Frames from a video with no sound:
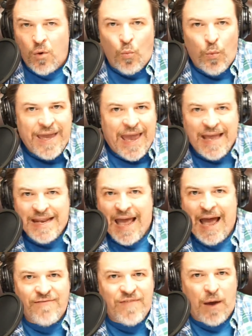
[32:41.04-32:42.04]
We can't
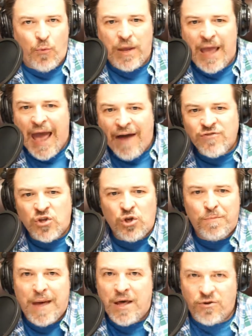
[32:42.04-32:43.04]
have that. We have to do
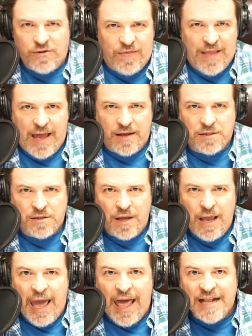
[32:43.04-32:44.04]
better than that.
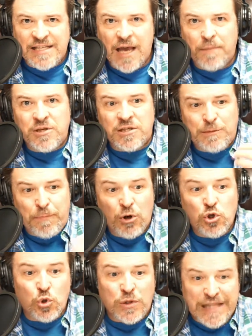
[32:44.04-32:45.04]
And it's up to
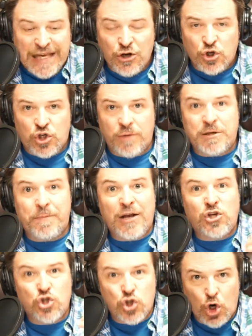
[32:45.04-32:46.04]
spiritual leadership to make
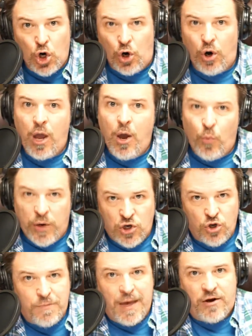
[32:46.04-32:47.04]
sure we
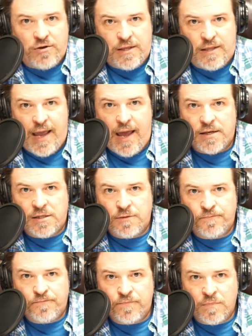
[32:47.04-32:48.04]
do better than that.
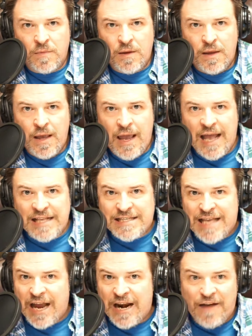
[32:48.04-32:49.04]
It's
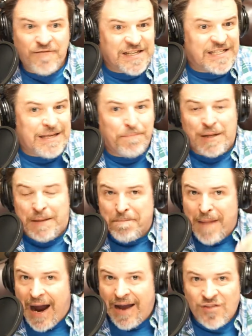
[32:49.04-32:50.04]
not enough to simply
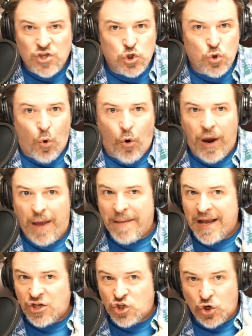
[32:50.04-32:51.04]
mind the store and
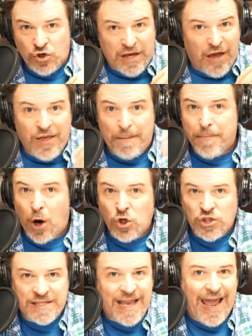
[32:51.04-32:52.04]
make sure nothing
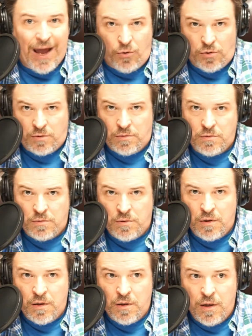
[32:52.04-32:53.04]
burns down.
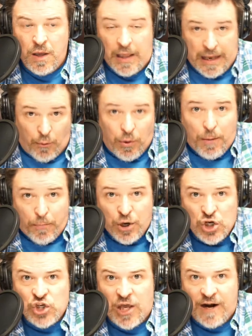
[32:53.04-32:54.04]
Now, we
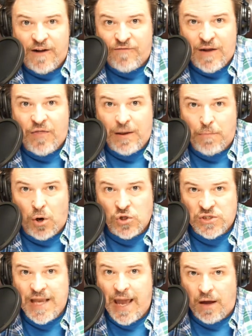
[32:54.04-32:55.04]
appreciate it if nothing
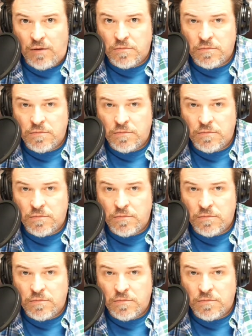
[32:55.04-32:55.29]
burns down.